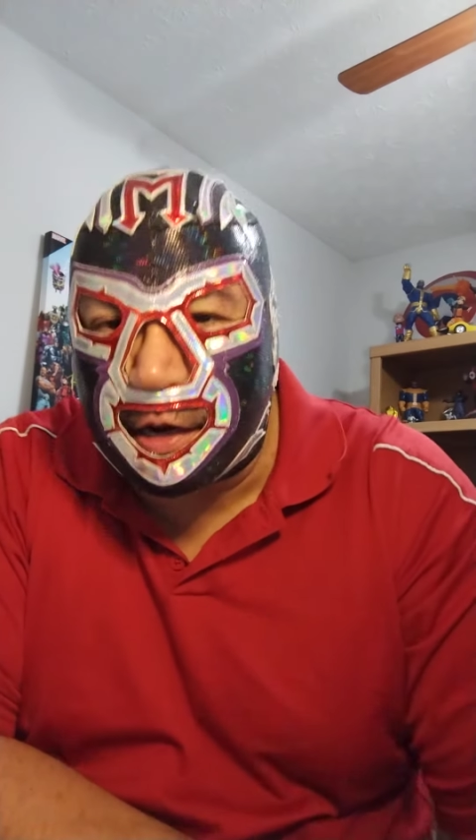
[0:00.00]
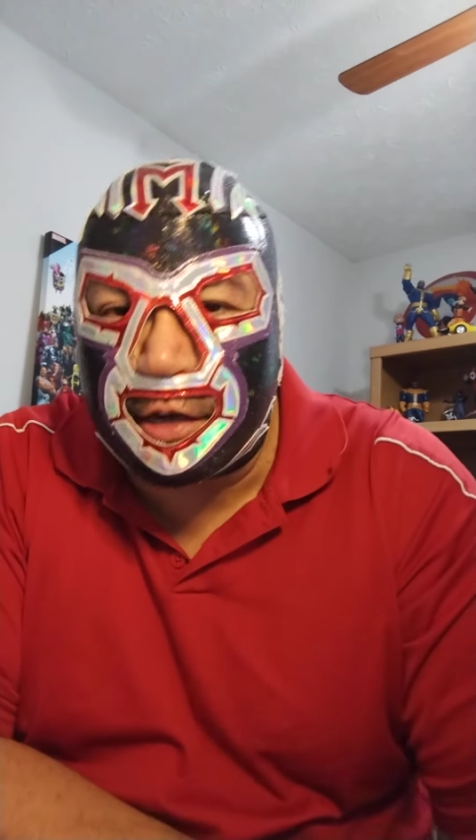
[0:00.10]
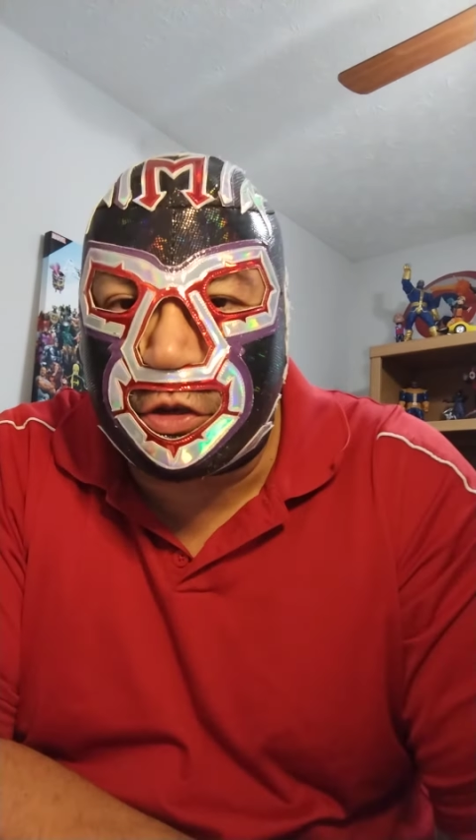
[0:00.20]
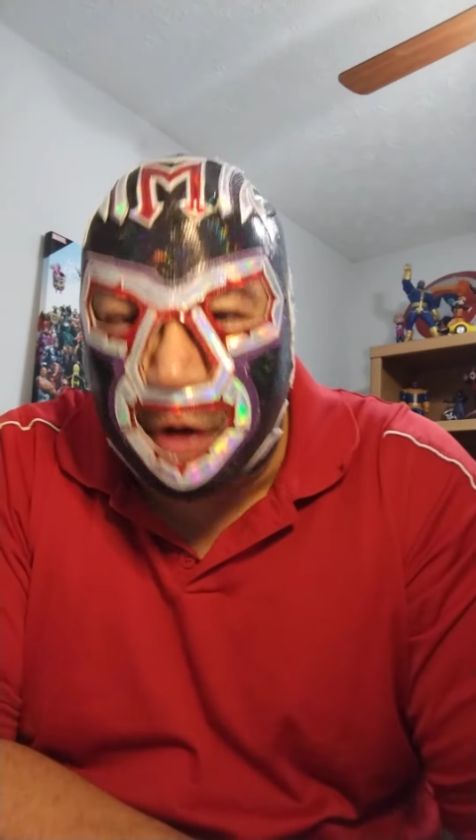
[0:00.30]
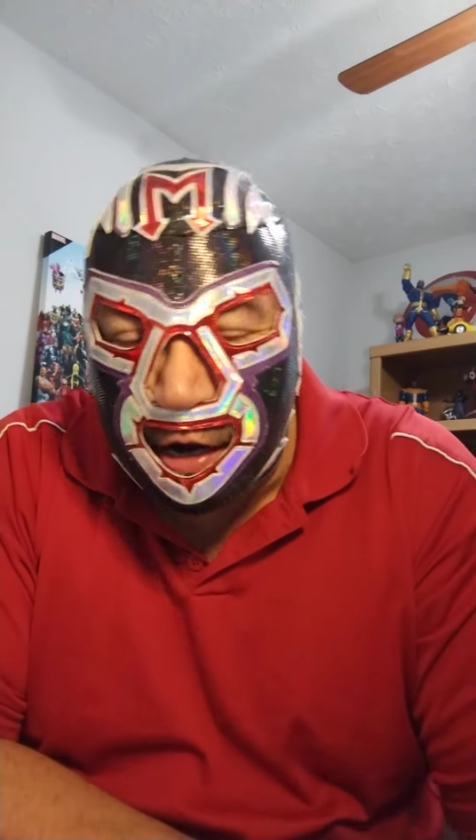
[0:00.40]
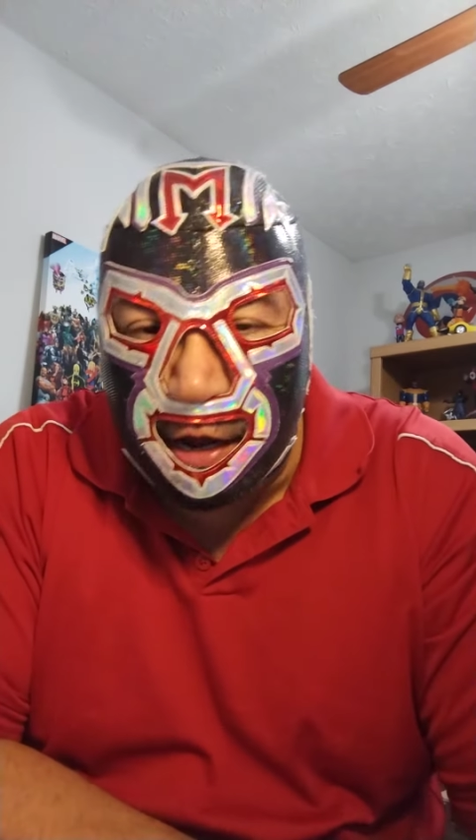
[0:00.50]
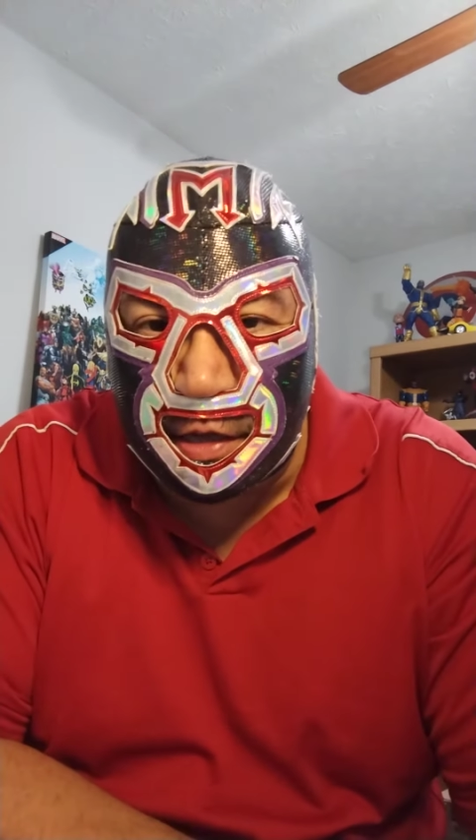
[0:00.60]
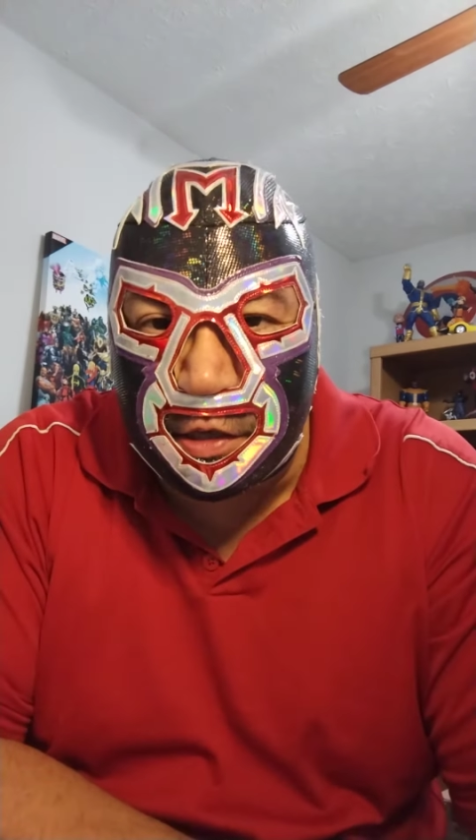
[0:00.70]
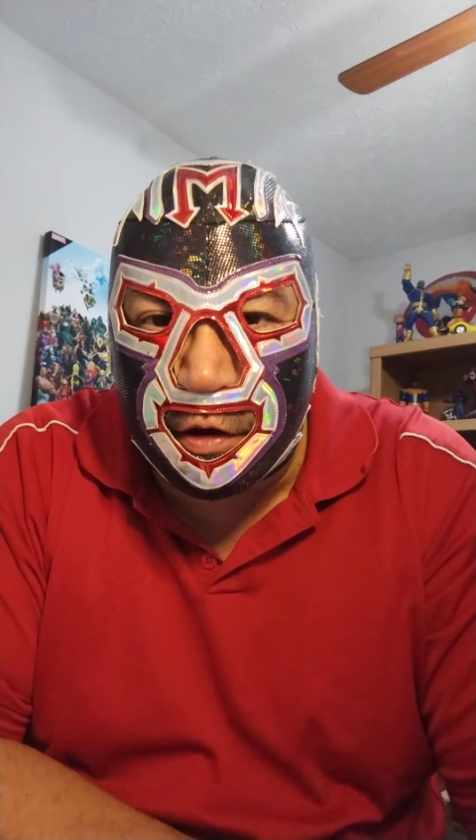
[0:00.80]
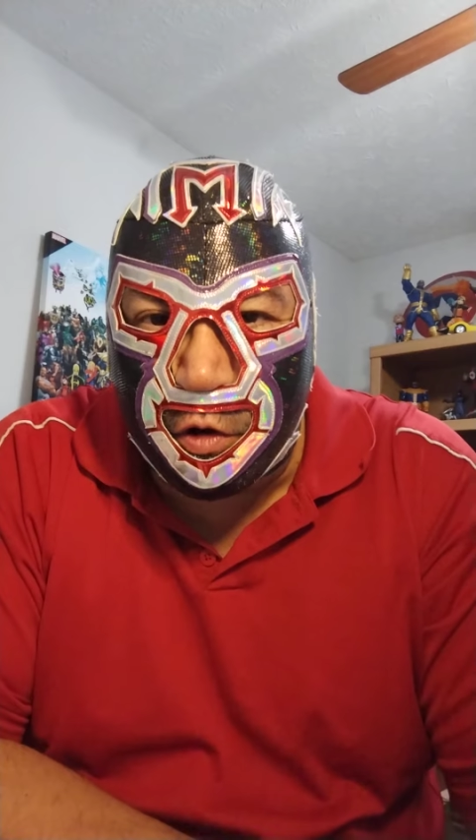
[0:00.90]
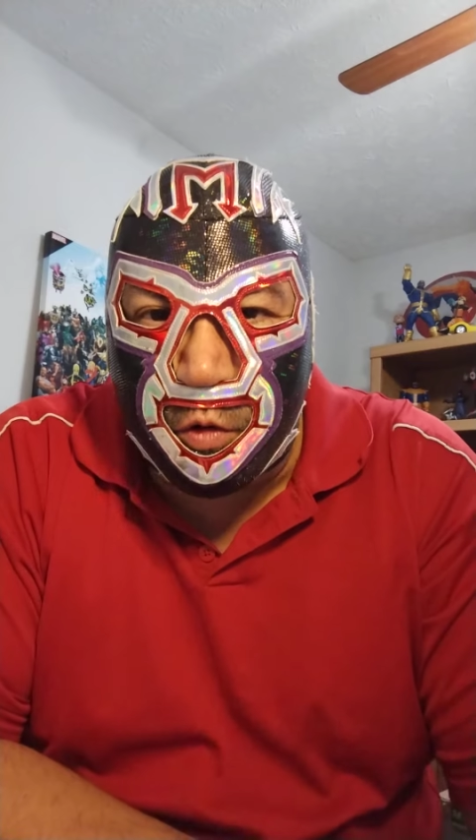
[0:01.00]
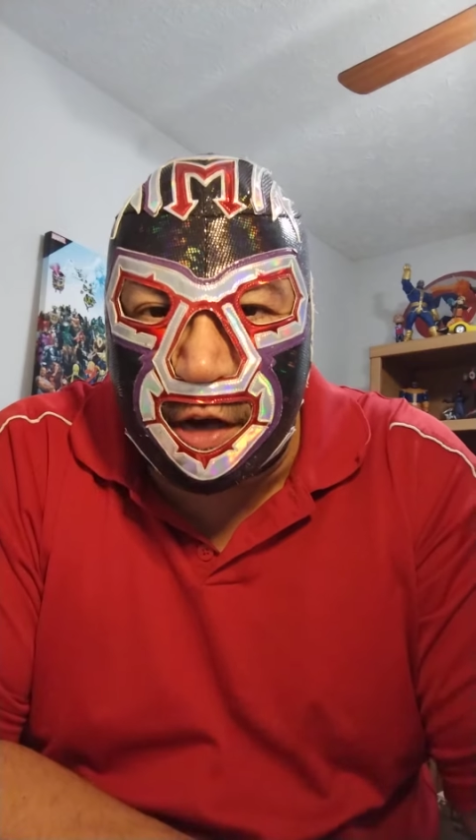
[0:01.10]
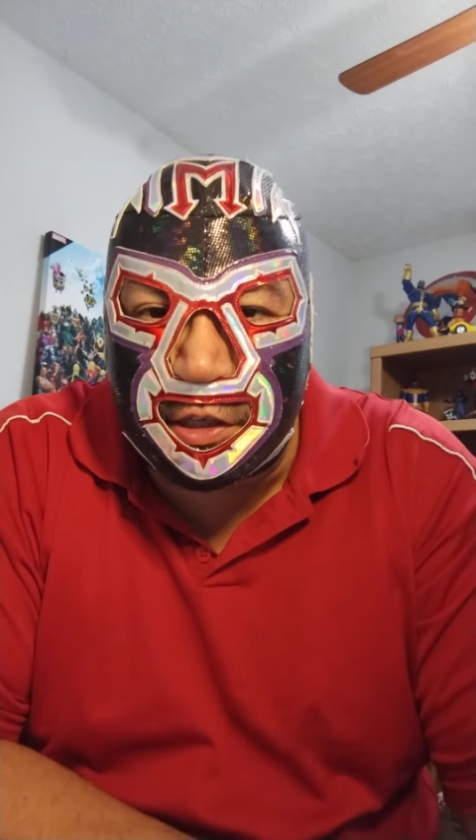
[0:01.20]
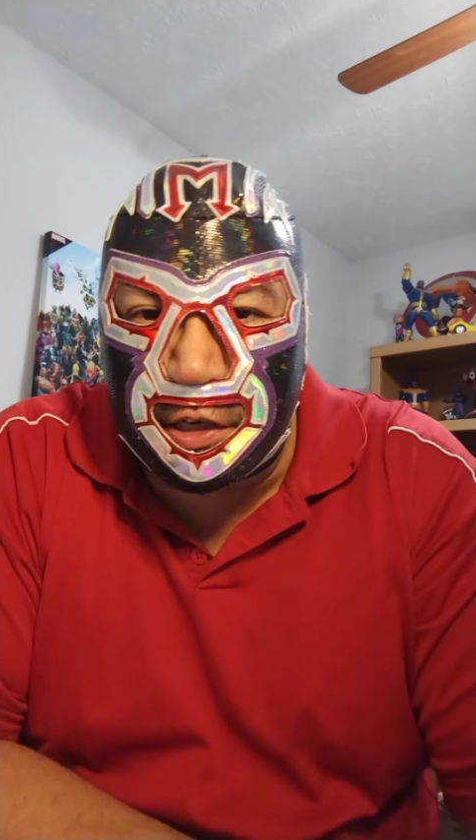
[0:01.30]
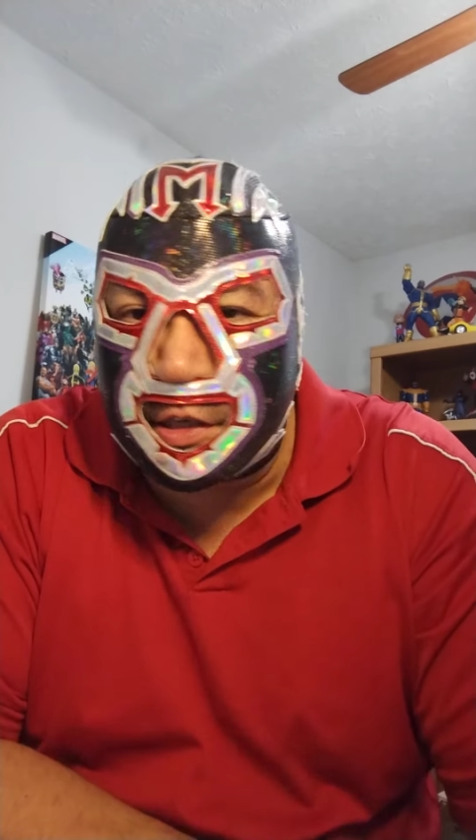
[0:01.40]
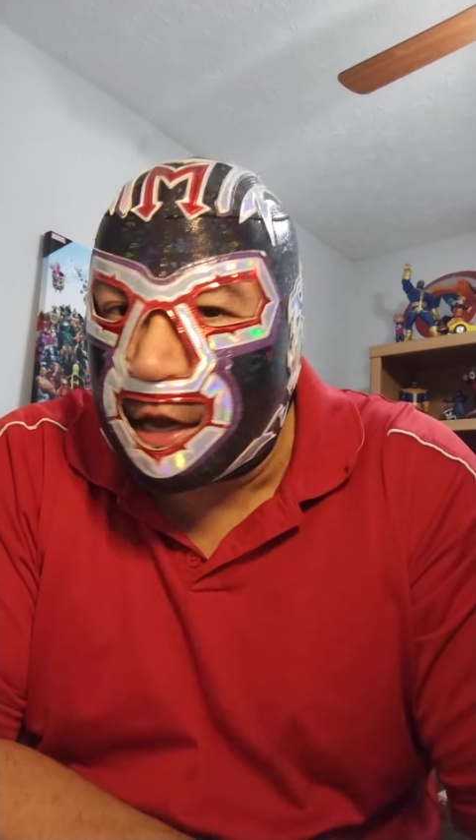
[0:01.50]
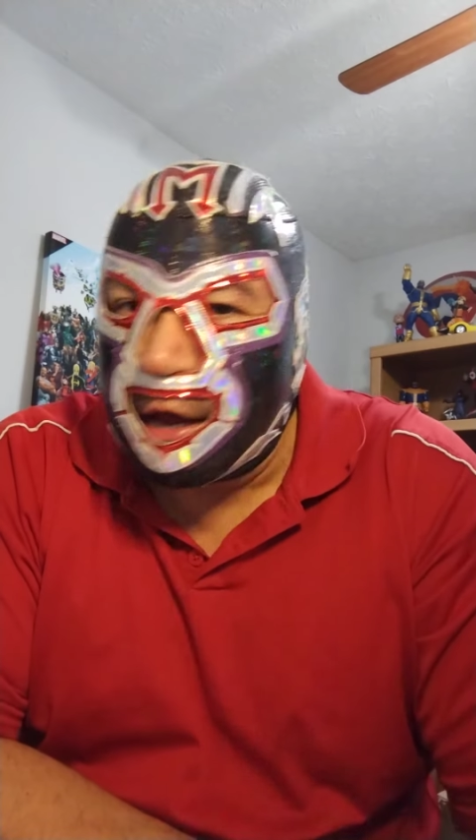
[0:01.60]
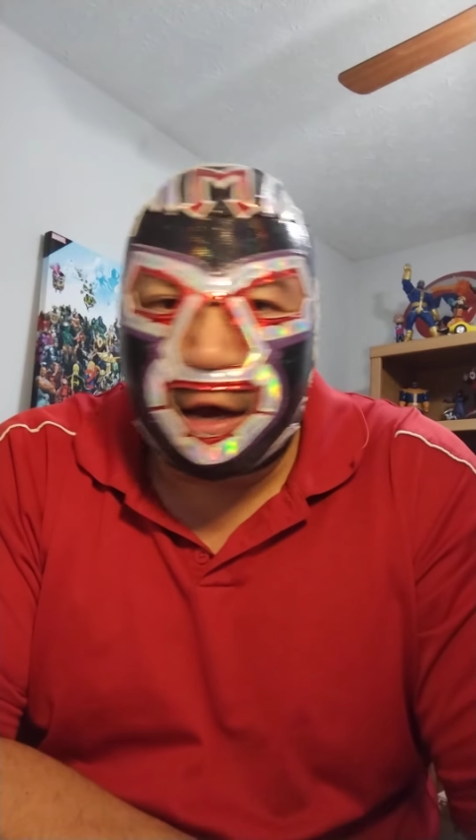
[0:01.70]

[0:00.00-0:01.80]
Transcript: and I try to answer your questions.